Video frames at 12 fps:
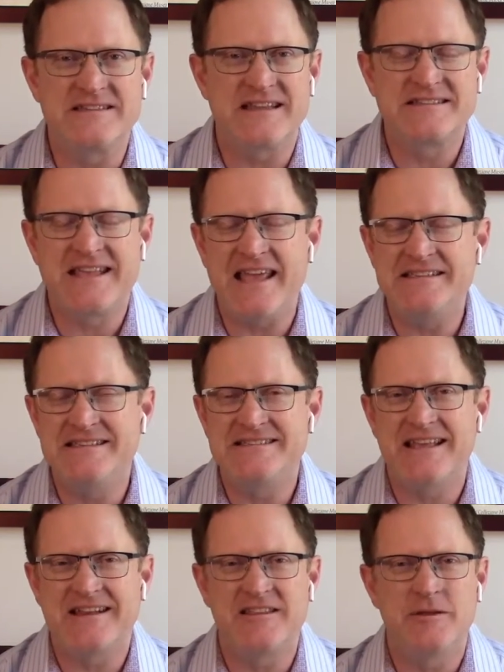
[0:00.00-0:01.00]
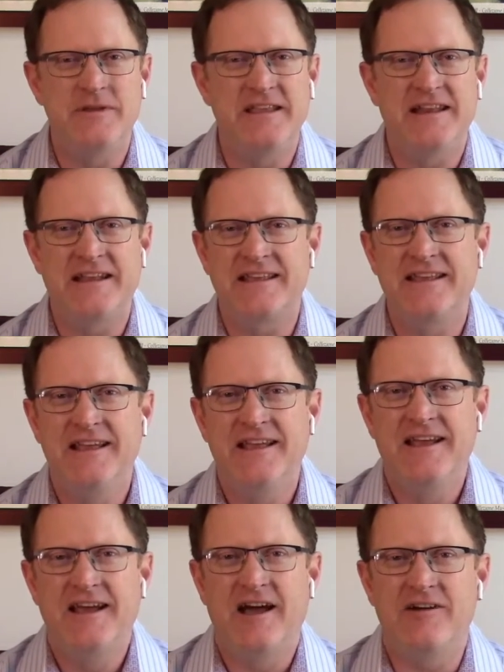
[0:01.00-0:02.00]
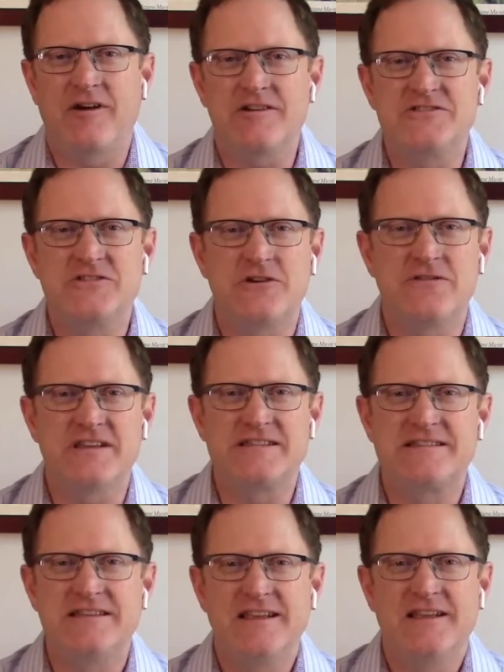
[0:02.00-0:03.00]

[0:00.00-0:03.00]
As Casey said at the beginning of our service,